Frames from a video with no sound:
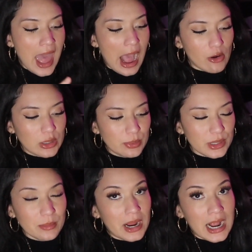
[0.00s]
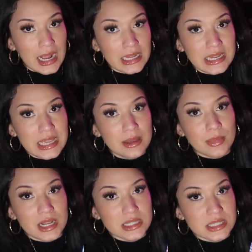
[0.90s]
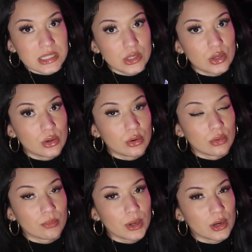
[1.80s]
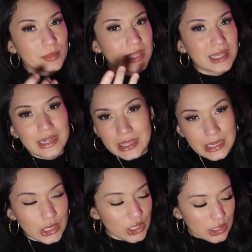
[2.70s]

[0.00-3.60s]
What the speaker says: I would put my ID and my concealed permit in here.